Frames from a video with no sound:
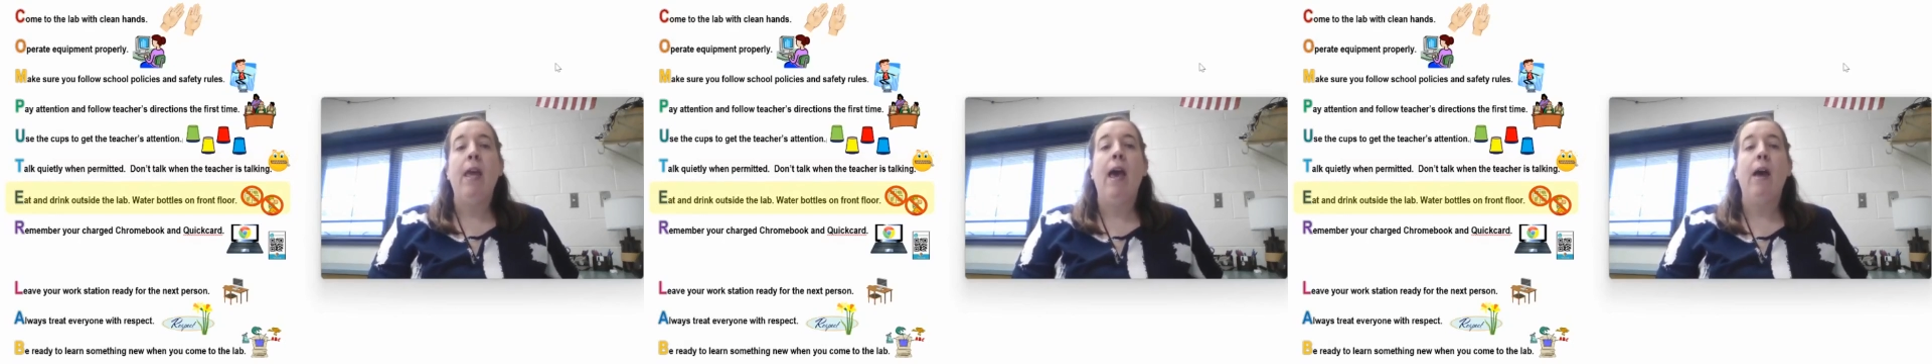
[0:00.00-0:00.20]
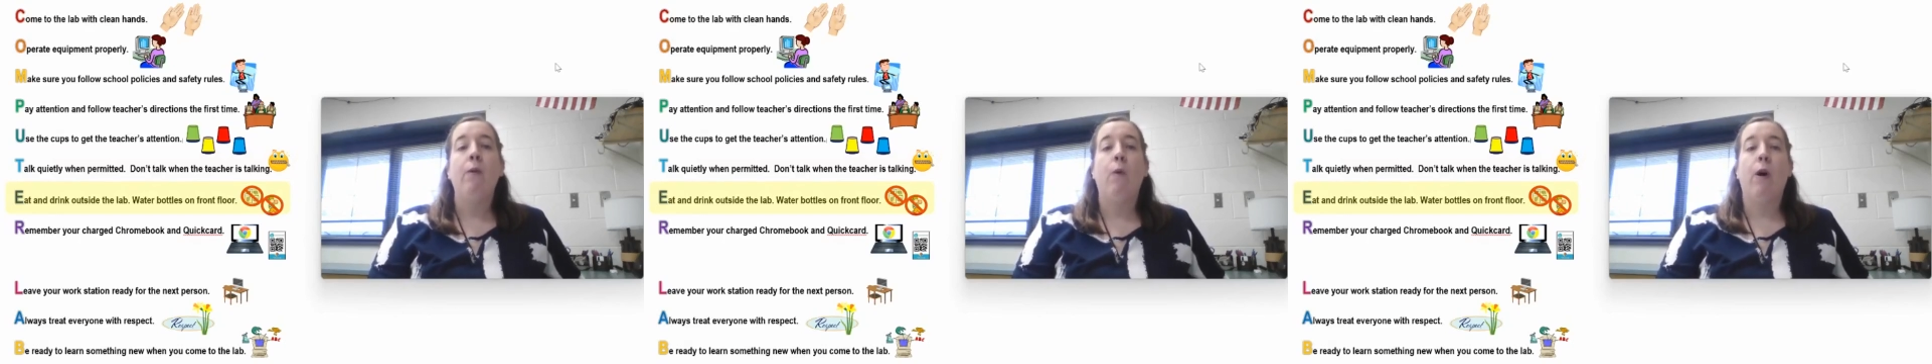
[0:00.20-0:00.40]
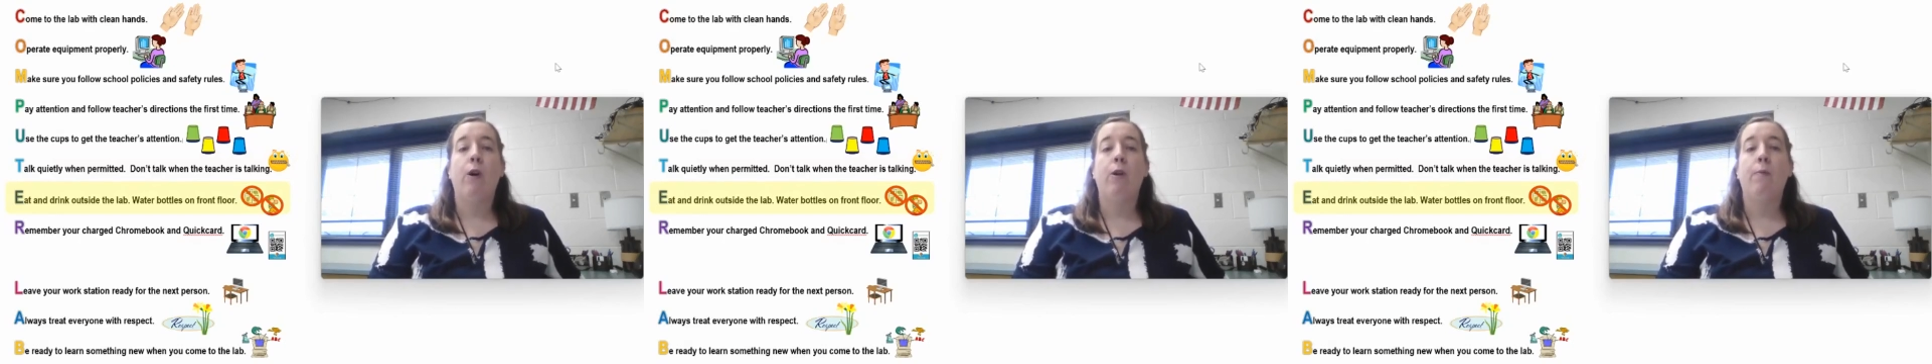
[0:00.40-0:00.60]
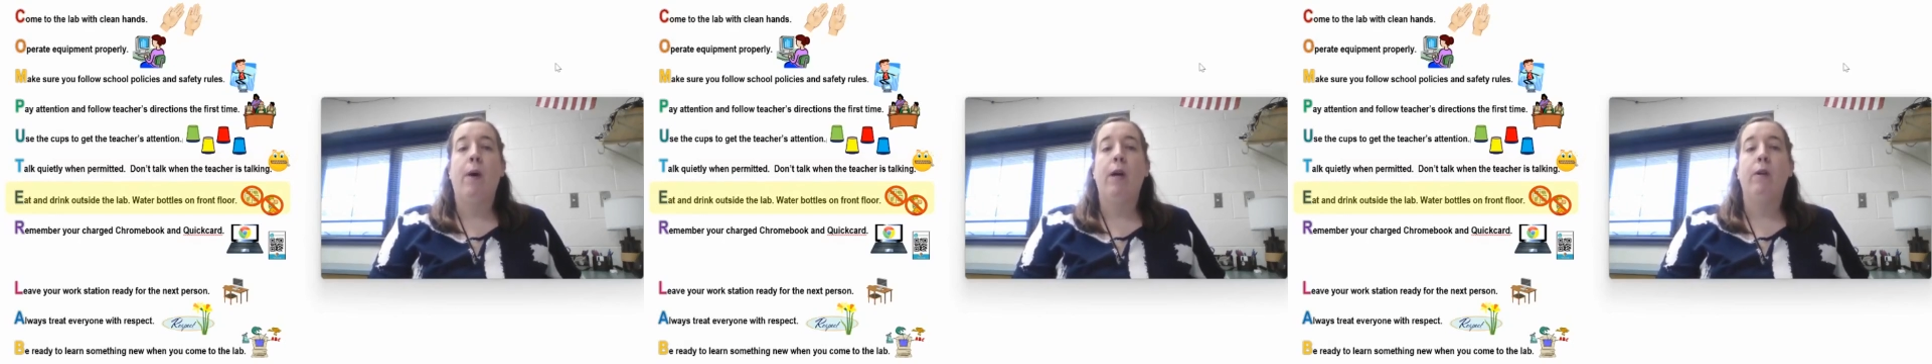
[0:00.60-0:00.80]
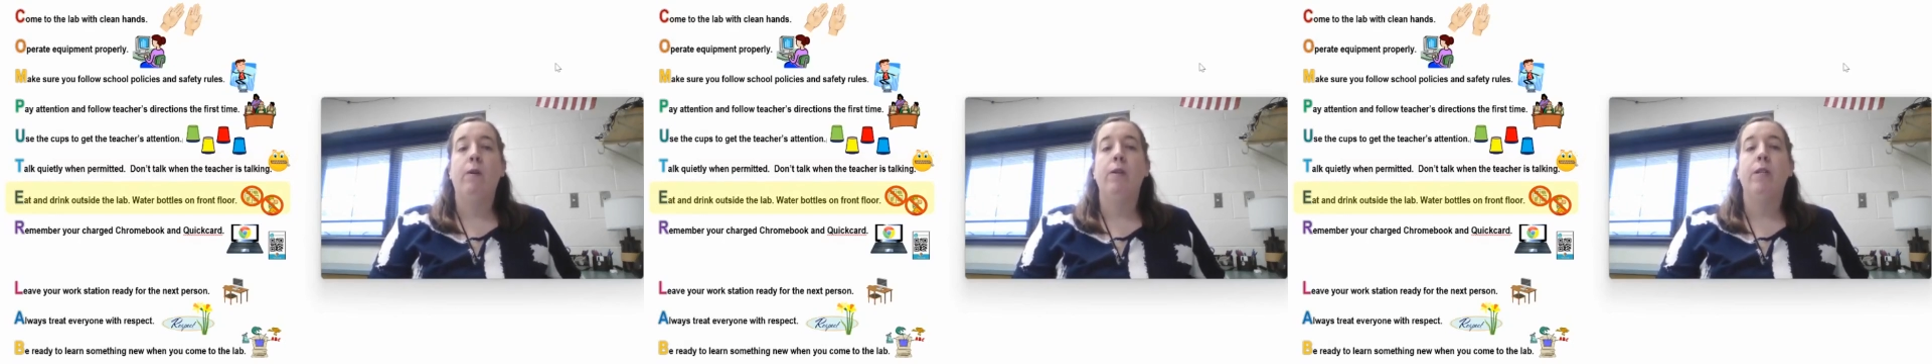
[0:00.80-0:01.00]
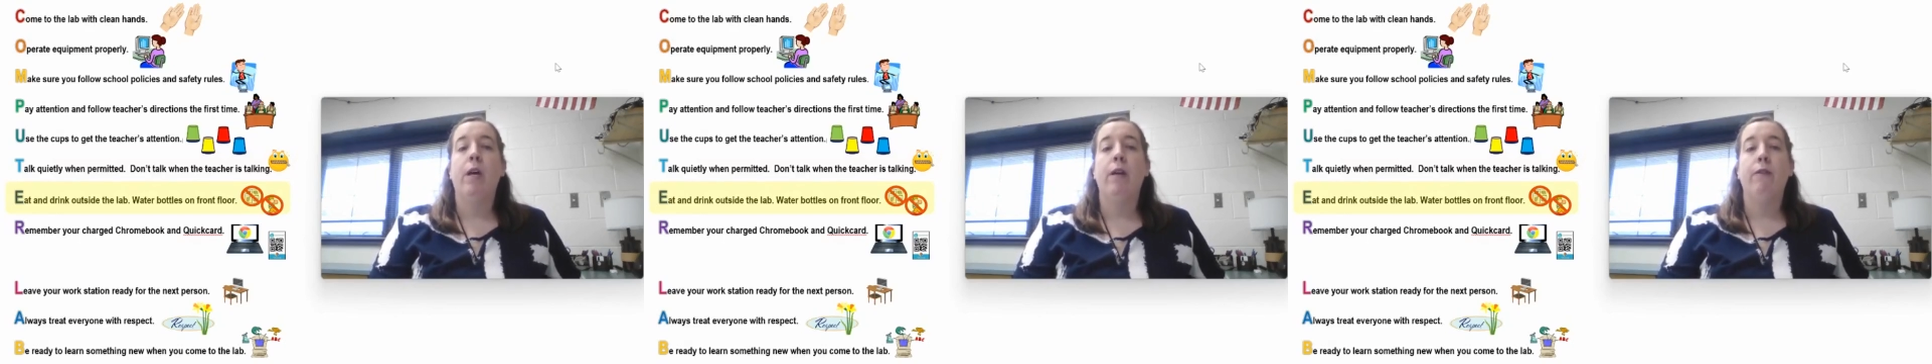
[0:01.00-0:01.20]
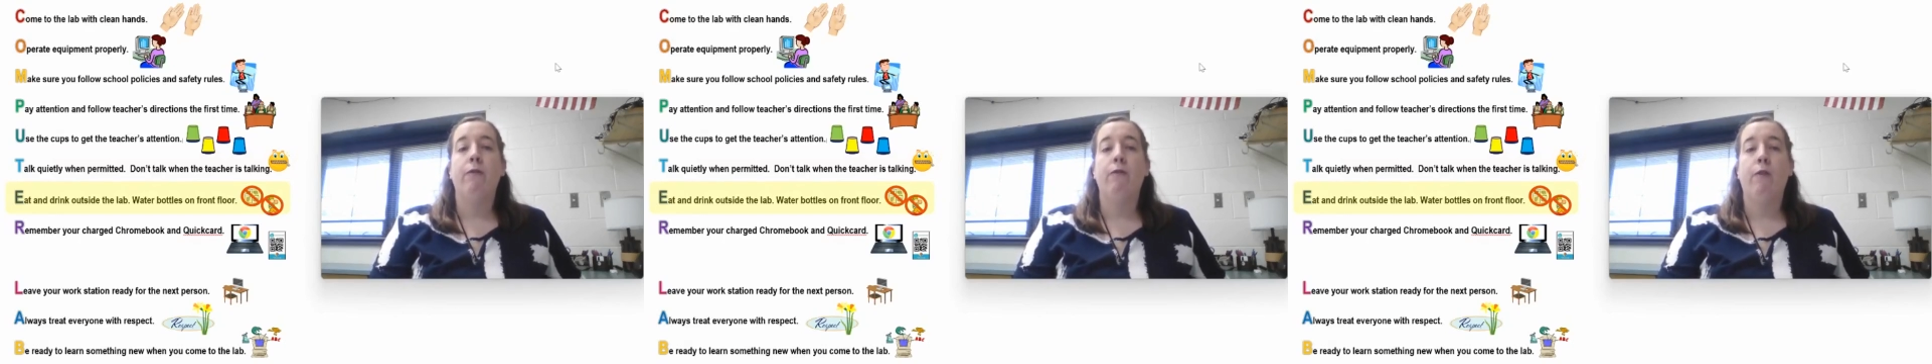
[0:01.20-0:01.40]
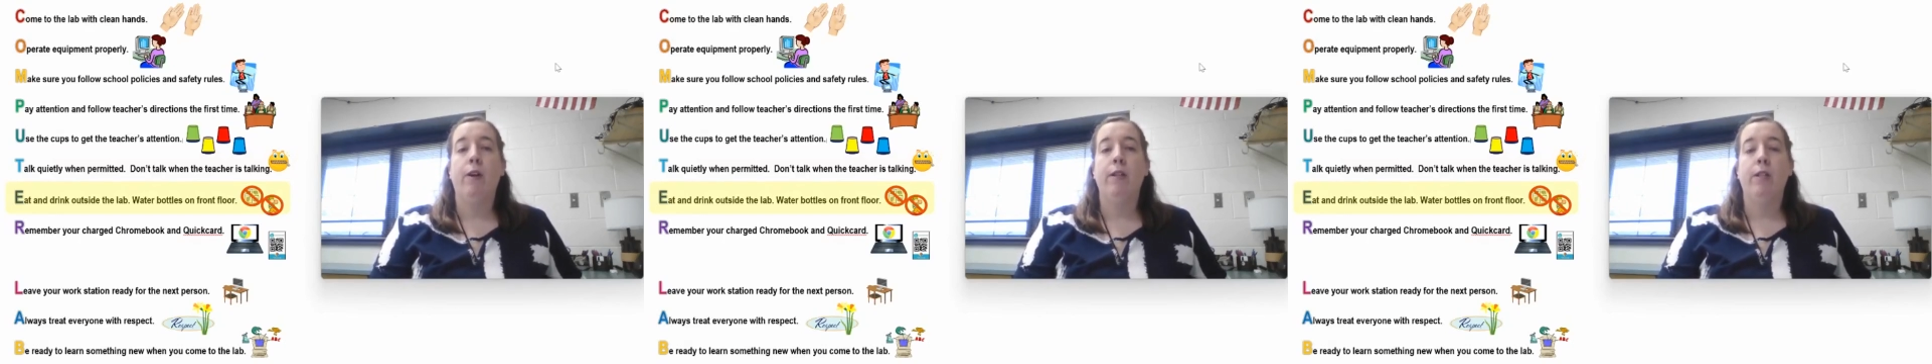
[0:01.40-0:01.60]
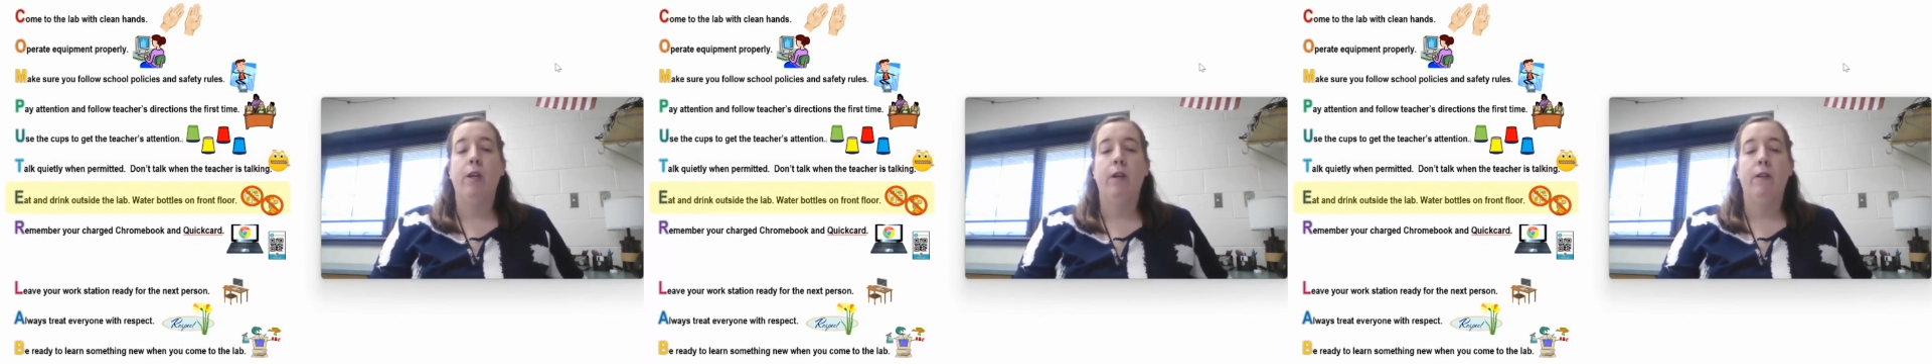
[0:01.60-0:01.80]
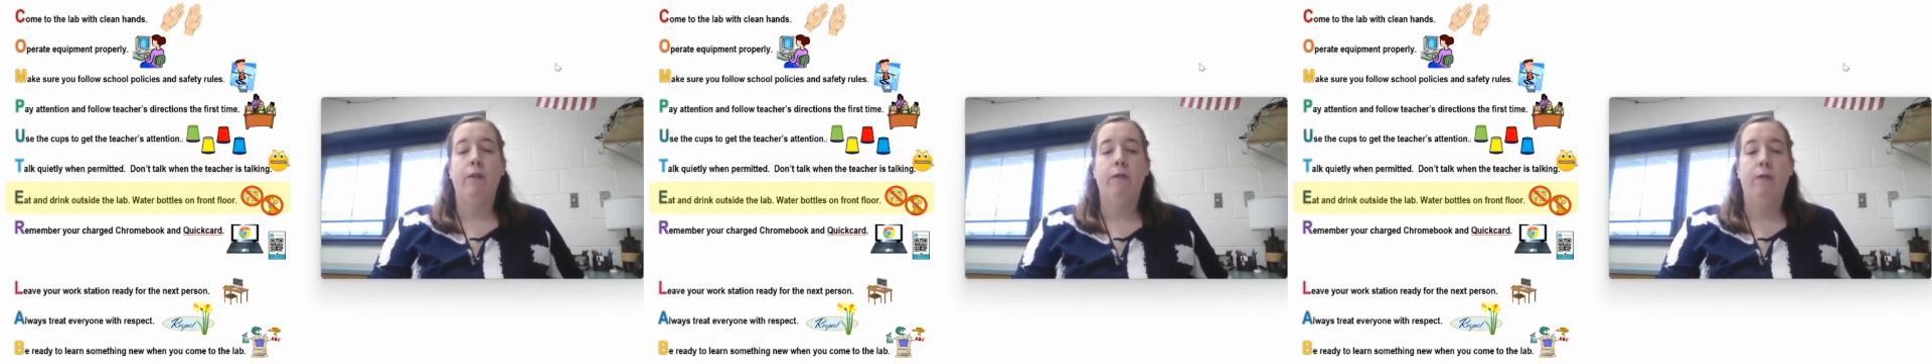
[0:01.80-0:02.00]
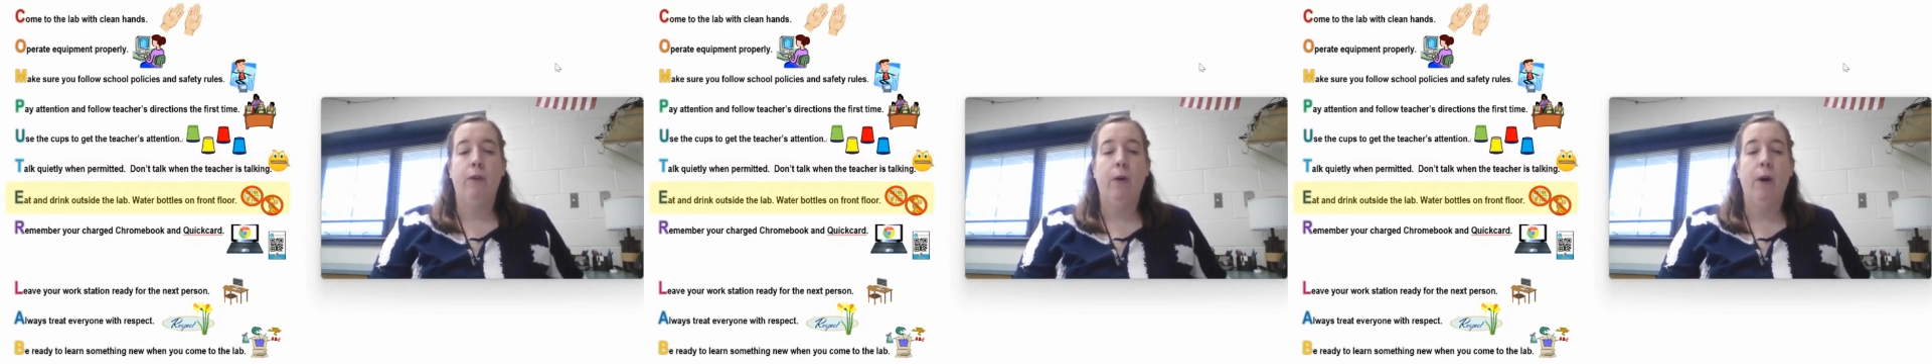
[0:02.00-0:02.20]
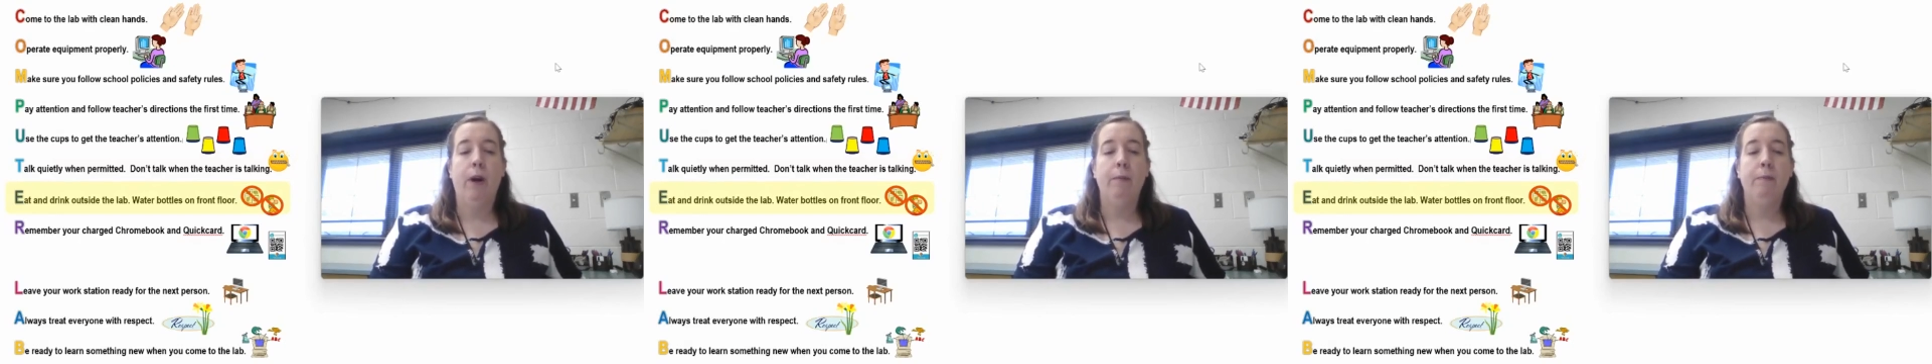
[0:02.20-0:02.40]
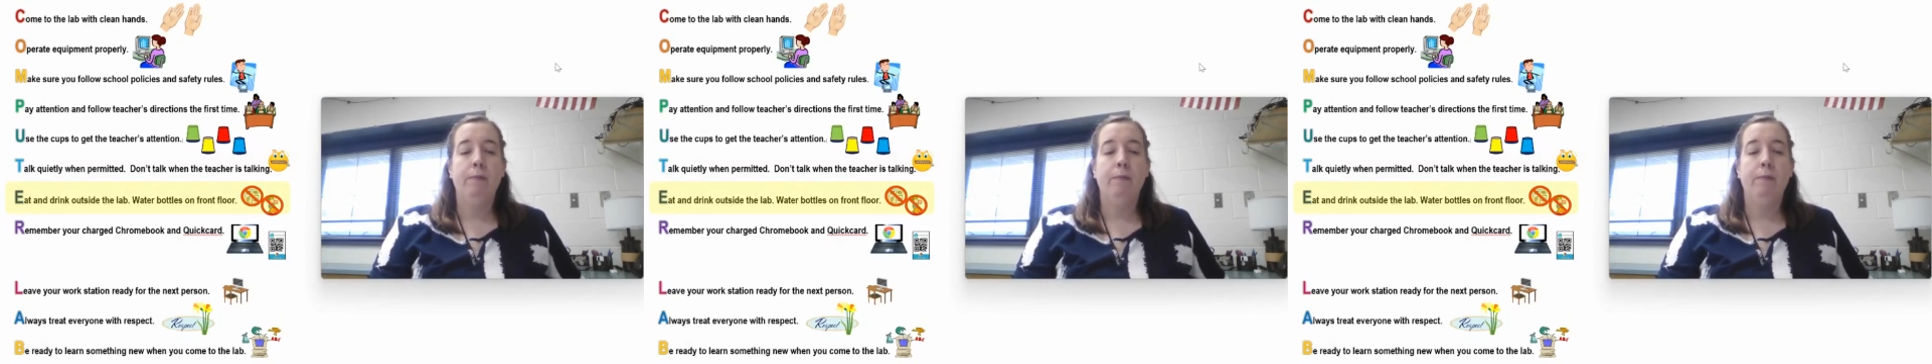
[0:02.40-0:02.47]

and water bottles on the front on the floor.